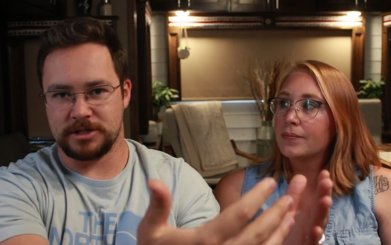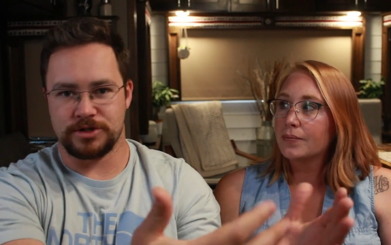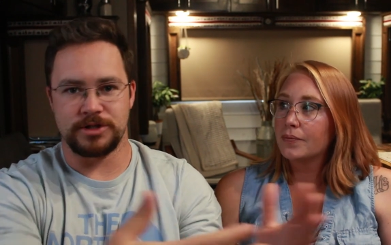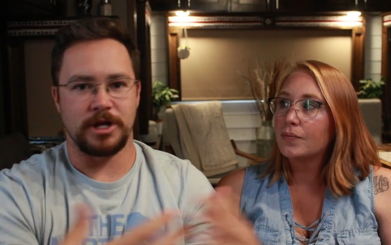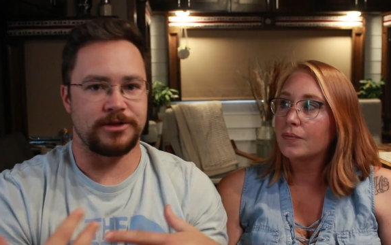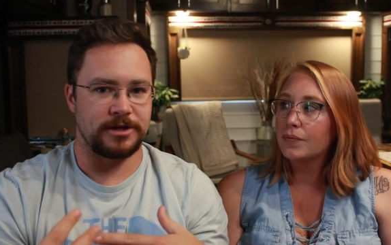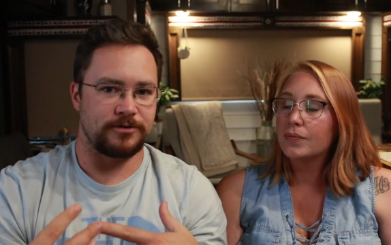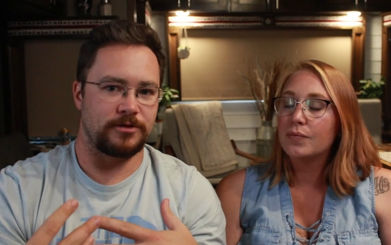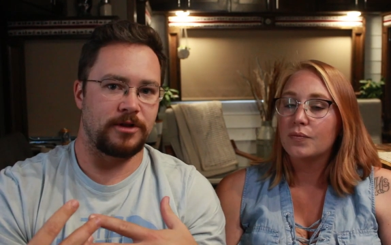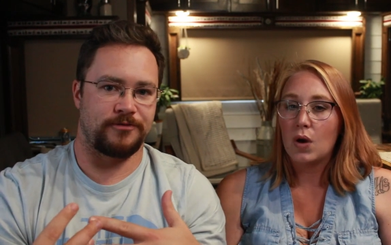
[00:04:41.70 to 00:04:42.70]
Speaker 1: there's
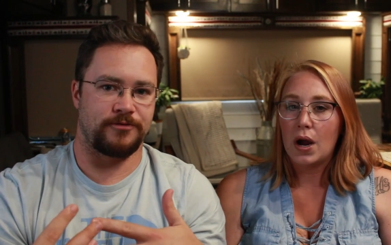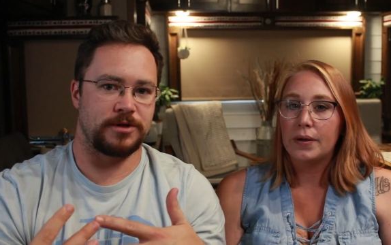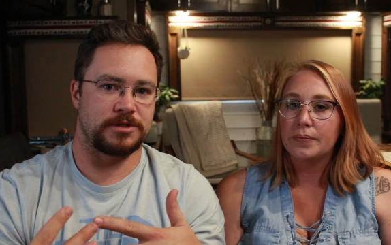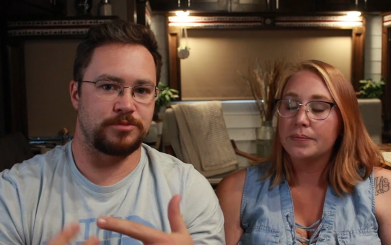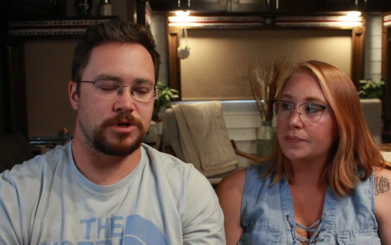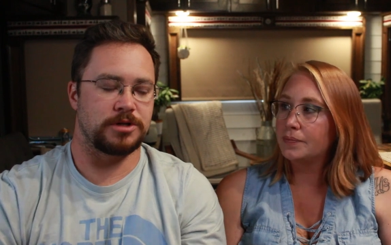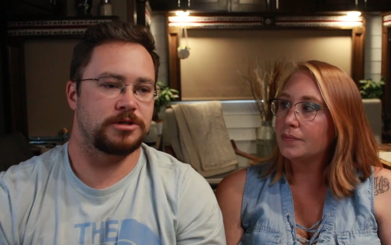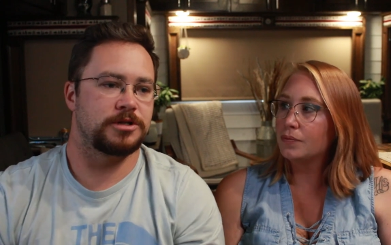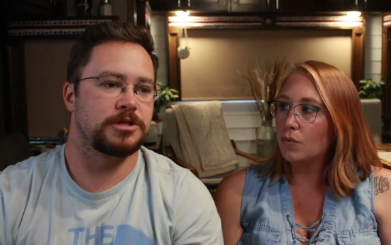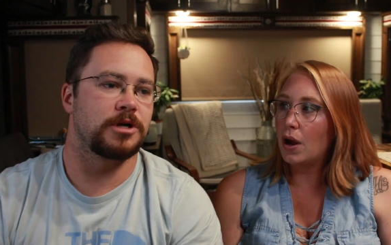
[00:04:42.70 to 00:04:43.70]
nothing left right. for it to
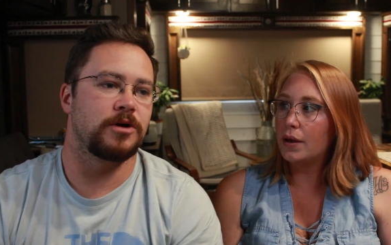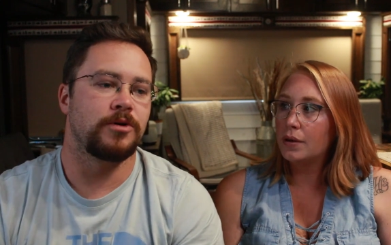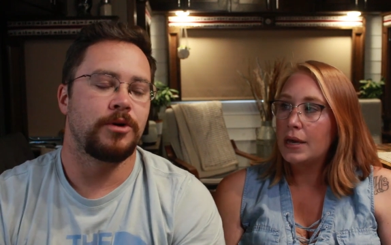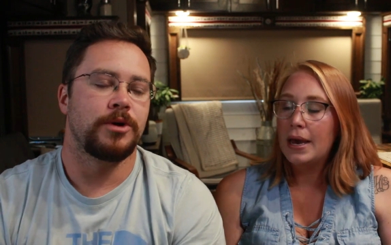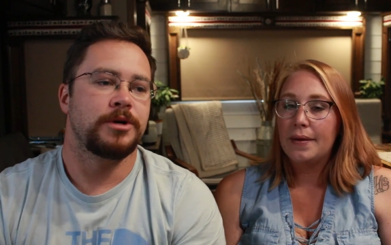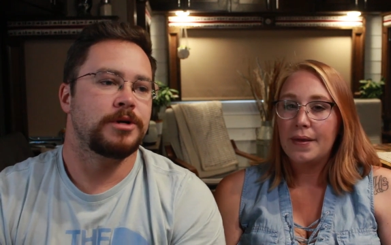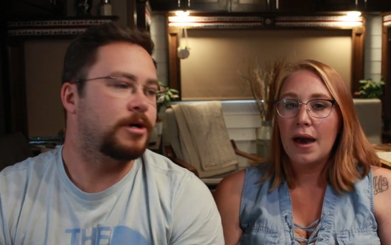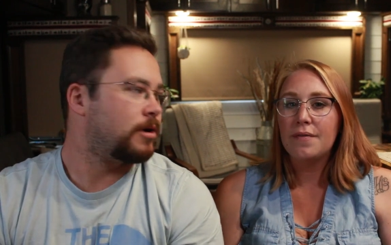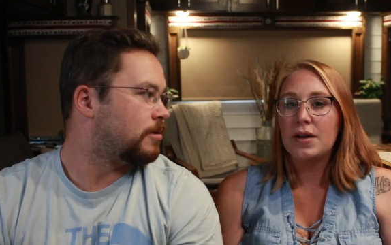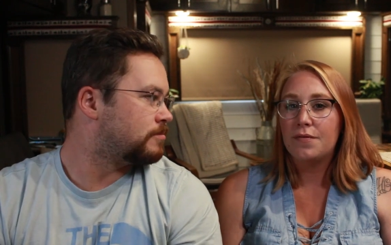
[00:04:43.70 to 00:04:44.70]
burn. Right.
Speaker 2: And they
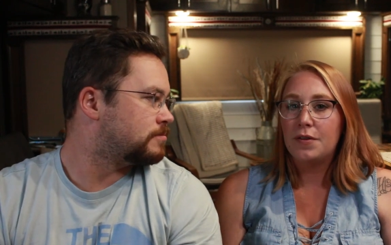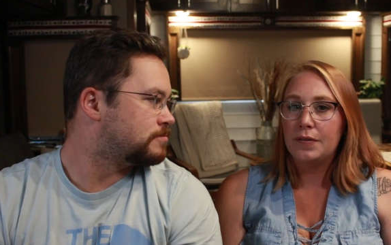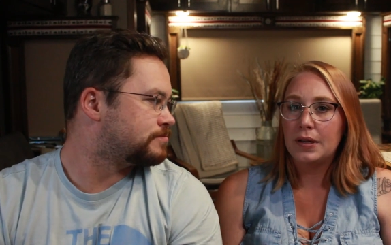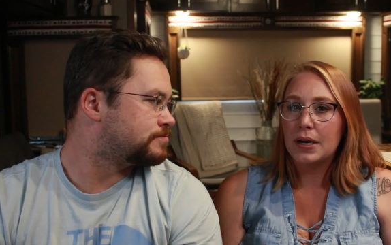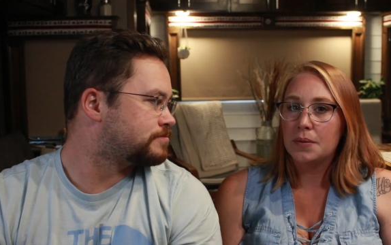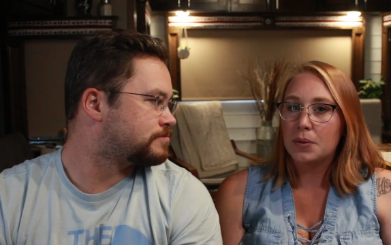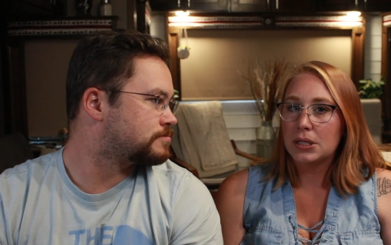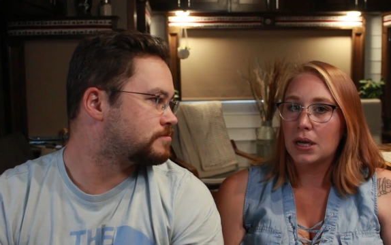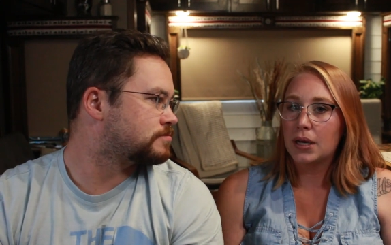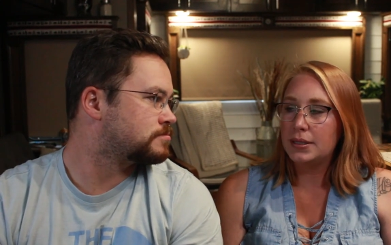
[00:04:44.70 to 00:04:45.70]
have it at
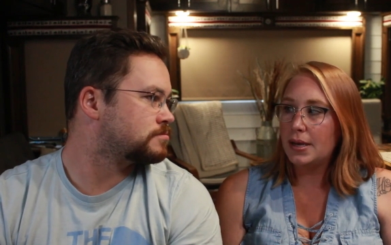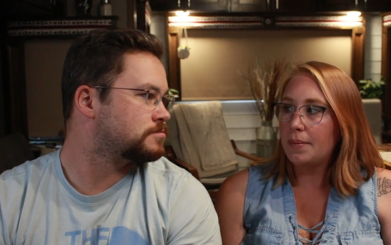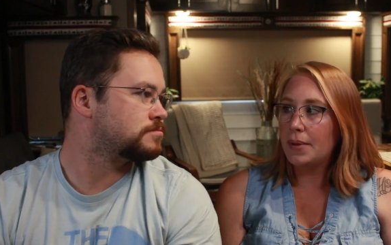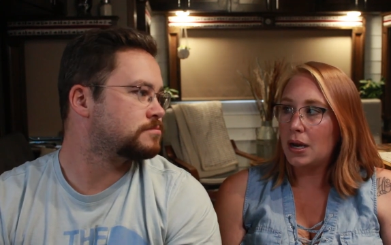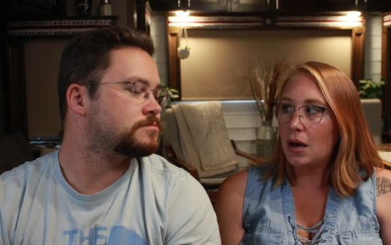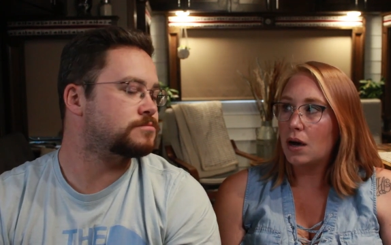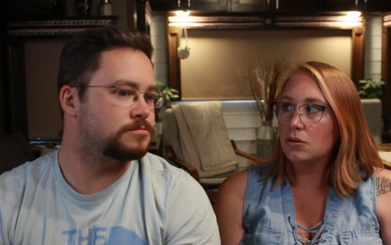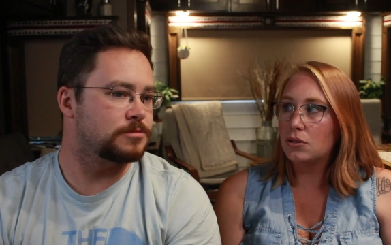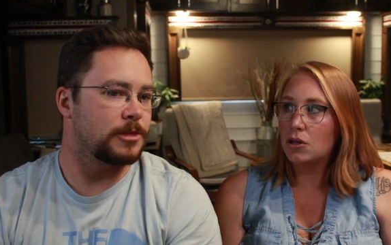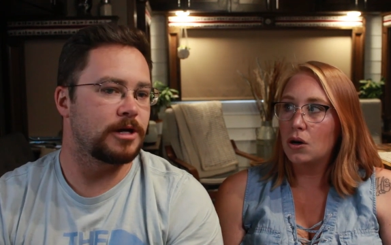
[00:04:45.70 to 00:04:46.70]
59% containment
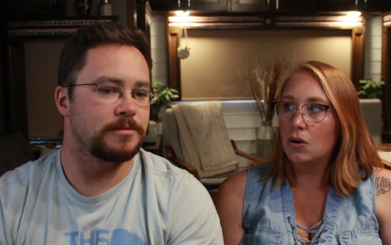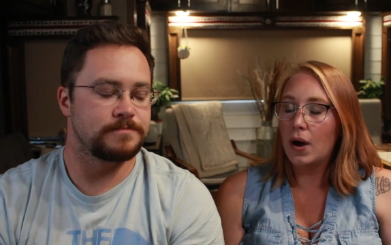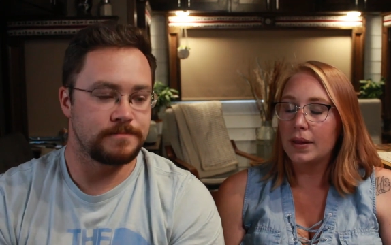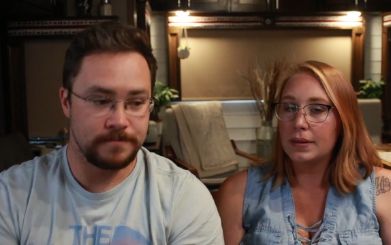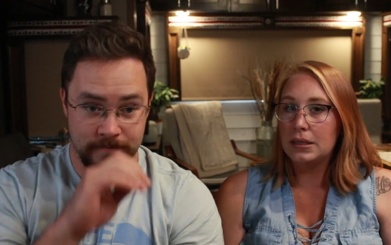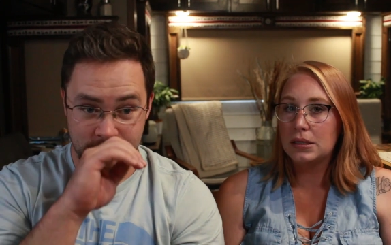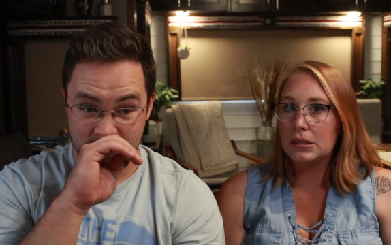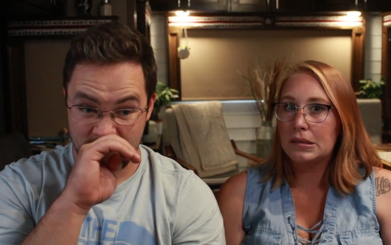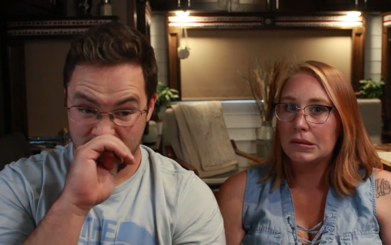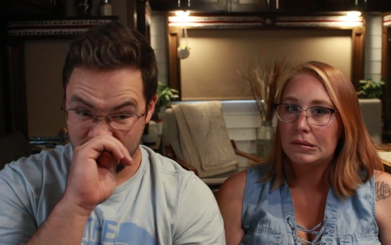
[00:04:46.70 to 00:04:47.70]
now, so at
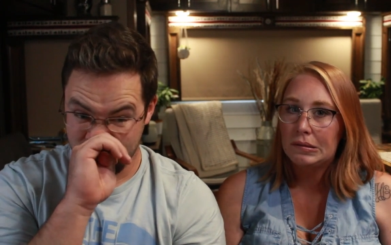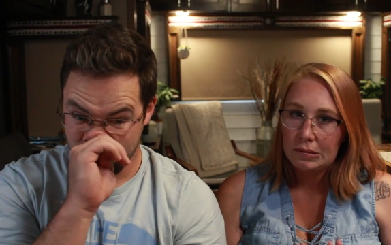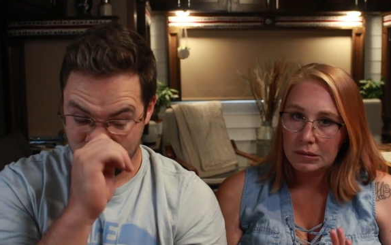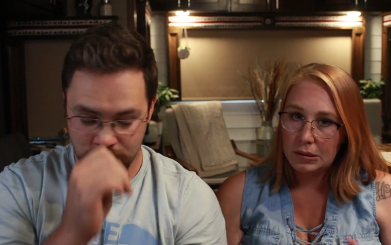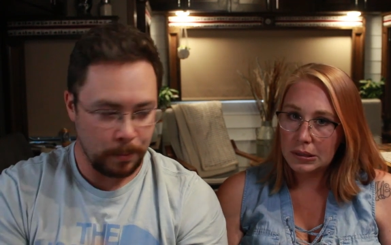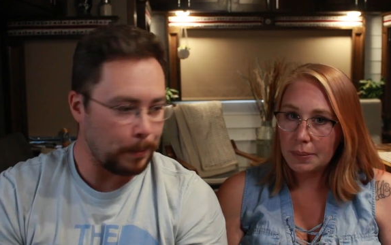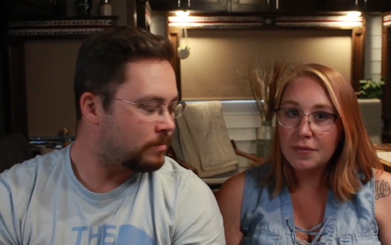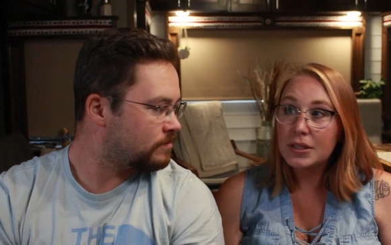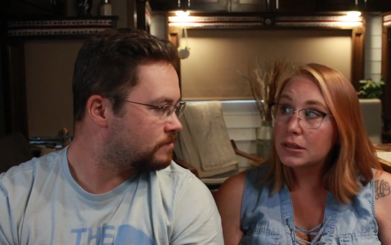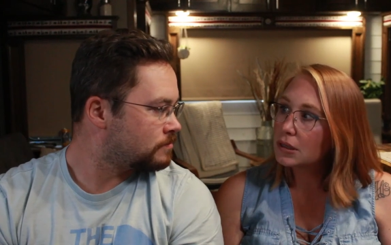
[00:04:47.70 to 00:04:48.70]
least some
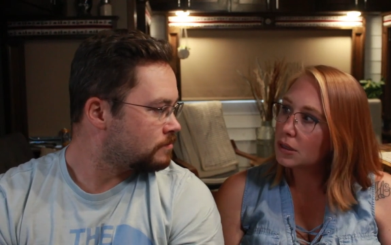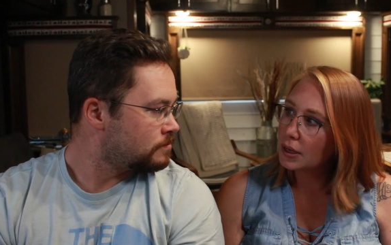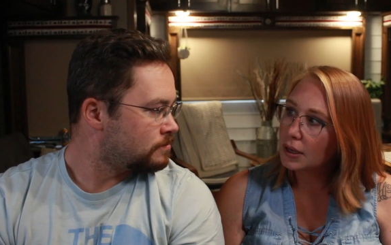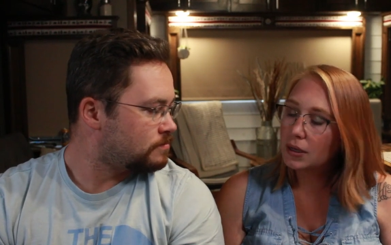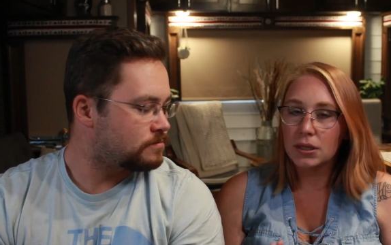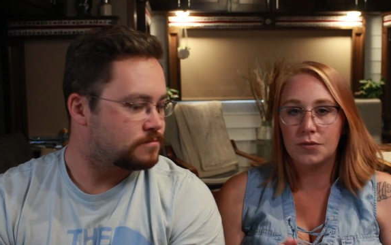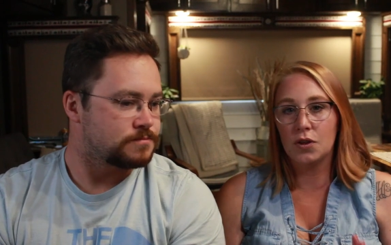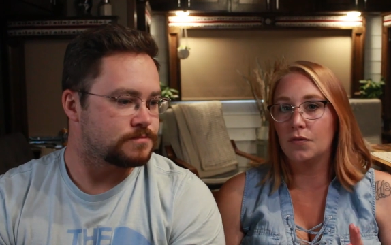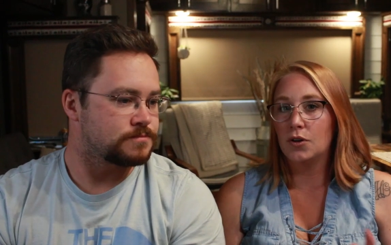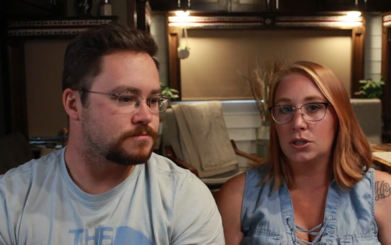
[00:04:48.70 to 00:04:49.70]
of it's contained because
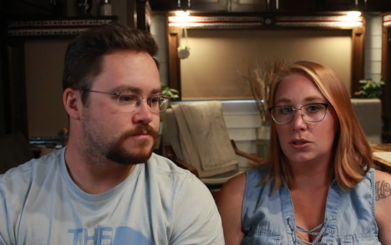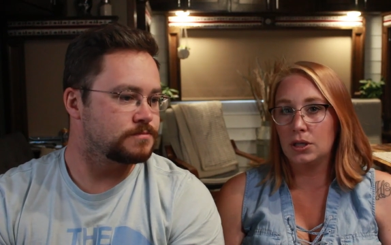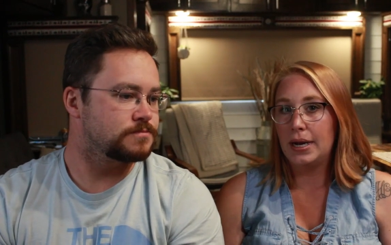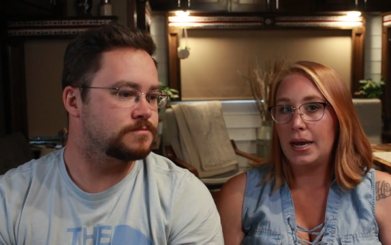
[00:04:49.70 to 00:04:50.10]
for the first three